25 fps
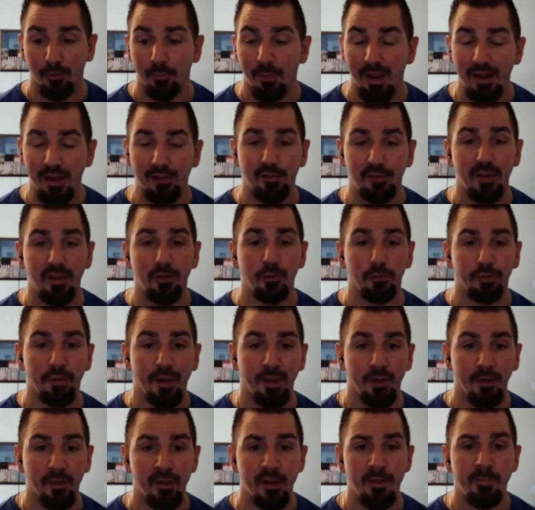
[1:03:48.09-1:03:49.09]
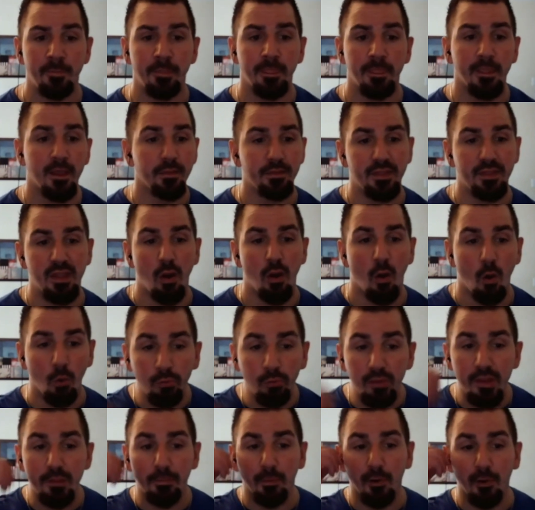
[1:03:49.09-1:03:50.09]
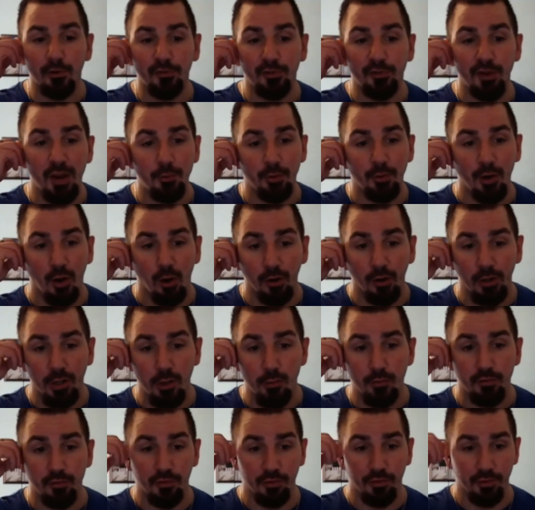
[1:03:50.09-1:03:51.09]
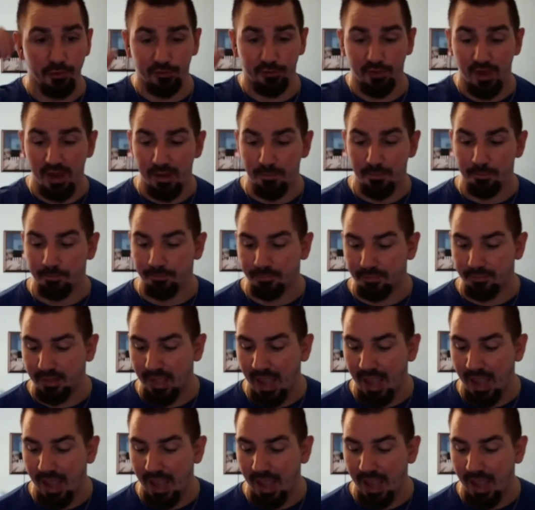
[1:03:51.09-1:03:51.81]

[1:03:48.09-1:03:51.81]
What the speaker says: And Mike Singletary, the only person I would argue is in the same